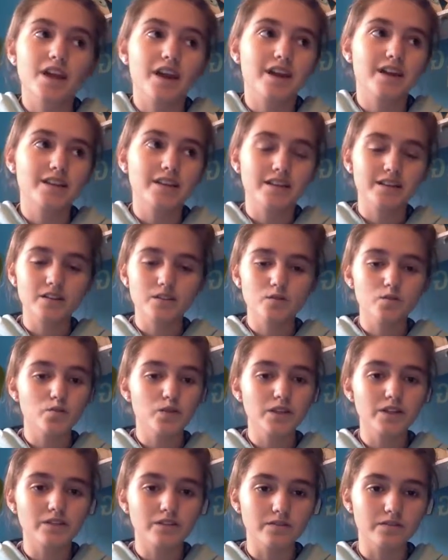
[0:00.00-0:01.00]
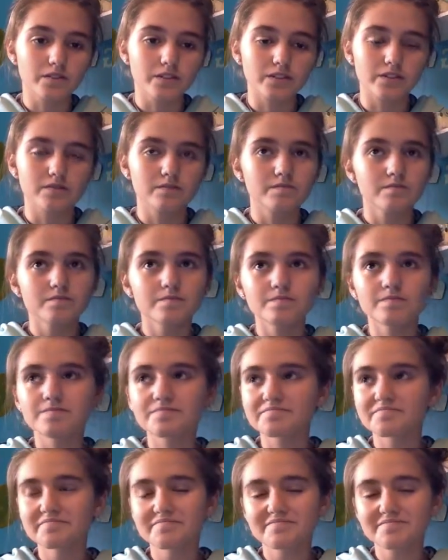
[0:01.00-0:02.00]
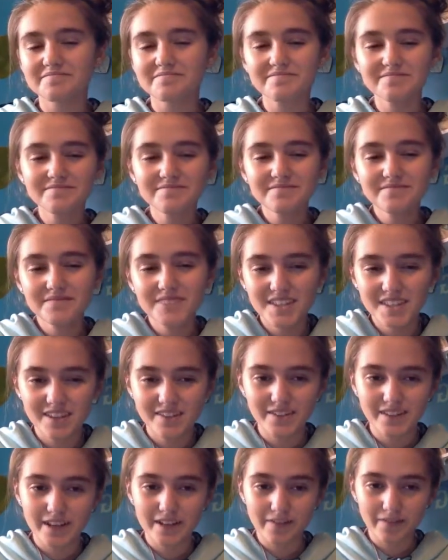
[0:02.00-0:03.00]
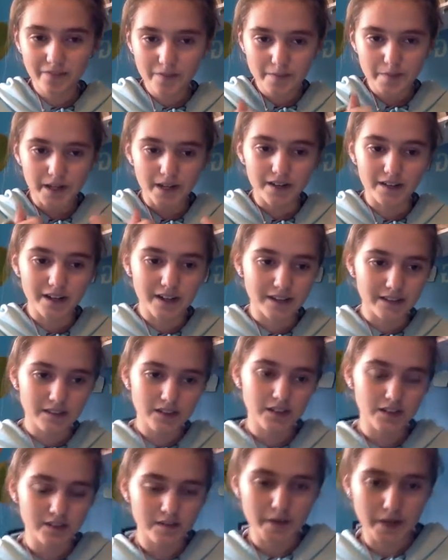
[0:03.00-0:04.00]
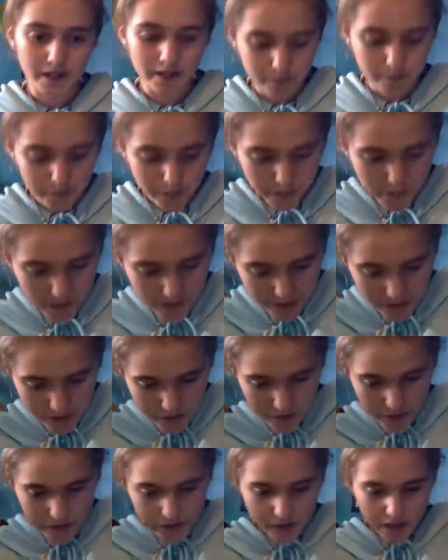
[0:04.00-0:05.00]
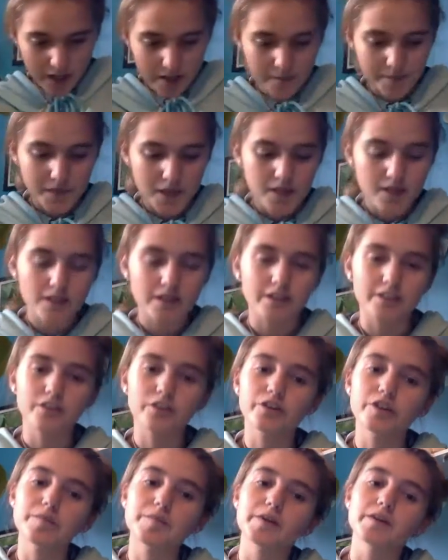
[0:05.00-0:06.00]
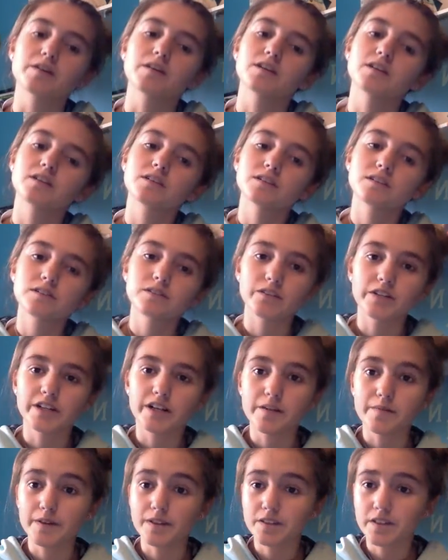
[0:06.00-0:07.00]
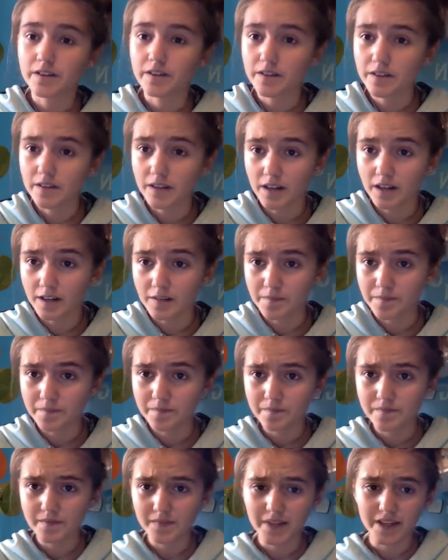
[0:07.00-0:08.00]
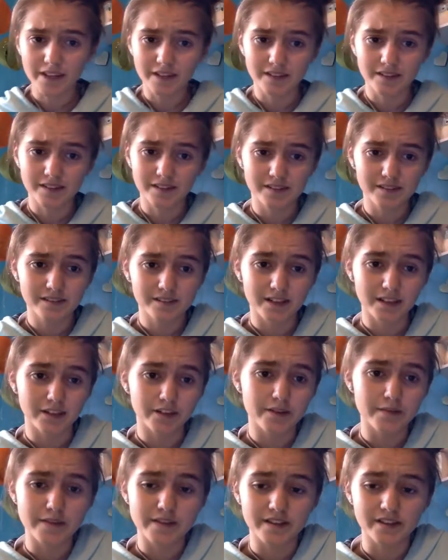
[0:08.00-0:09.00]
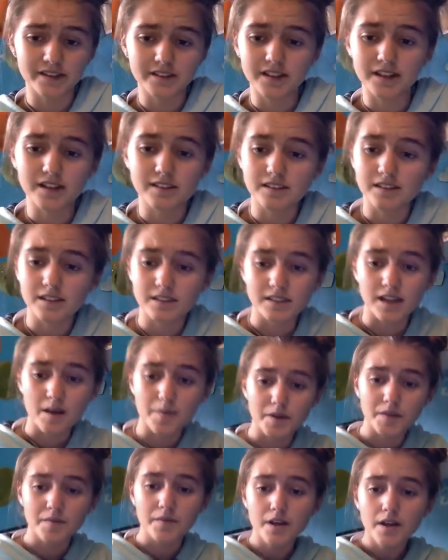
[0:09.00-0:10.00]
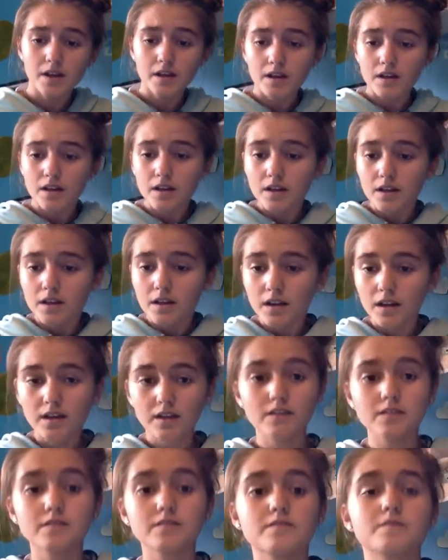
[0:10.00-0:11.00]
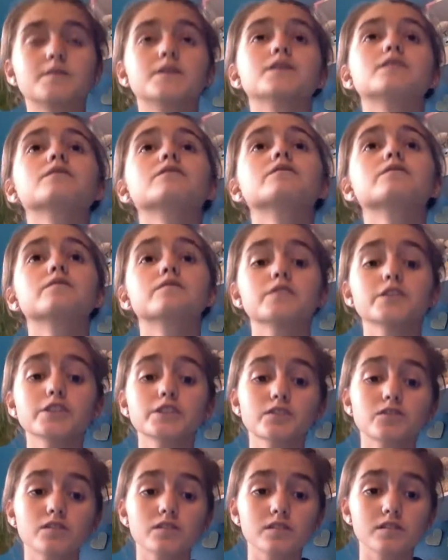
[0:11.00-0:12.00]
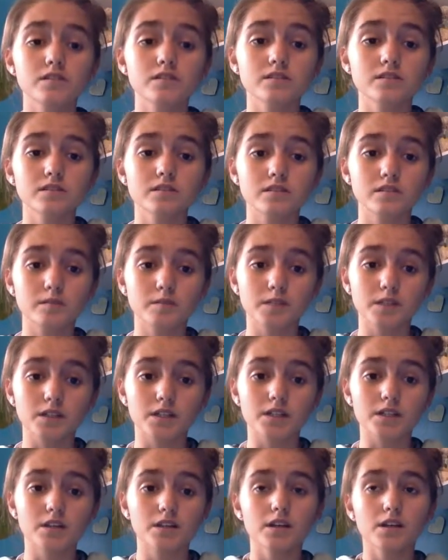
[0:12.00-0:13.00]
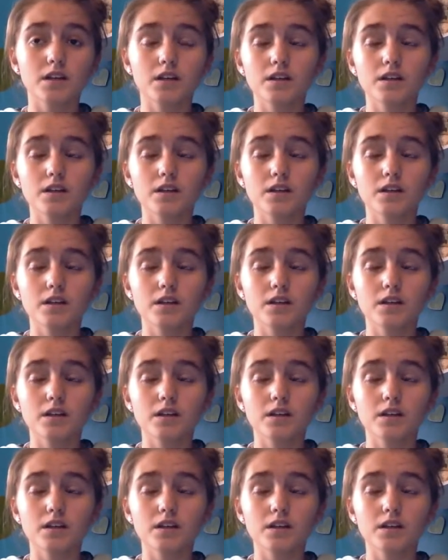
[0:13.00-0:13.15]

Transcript: I had like this really old phone. I was like flipped out. I talked about it in one of my other stories. Like the creepy story time that's good. Like the creepy things that has happened. First sibling.